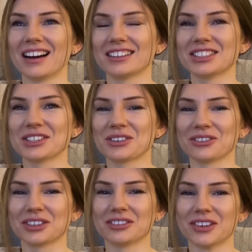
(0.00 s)
I just don't
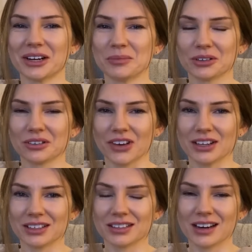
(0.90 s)
feel very
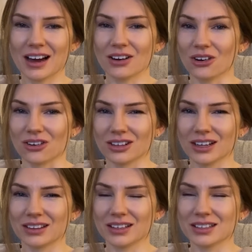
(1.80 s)
motivated at all. I
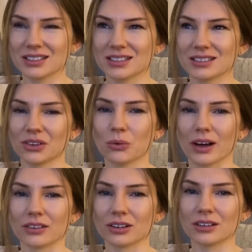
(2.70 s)
think it's the
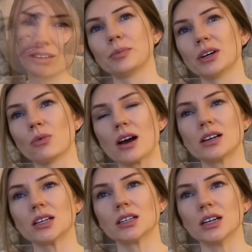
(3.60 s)
weather. I've been
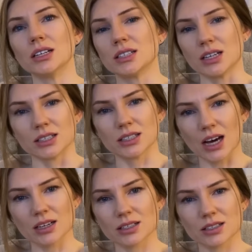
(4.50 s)
writing end to end
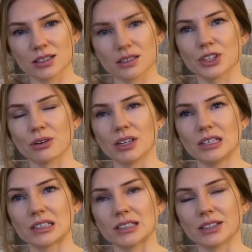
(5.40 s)
tests, so I need to
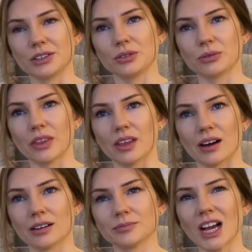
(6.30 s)
continue doing that.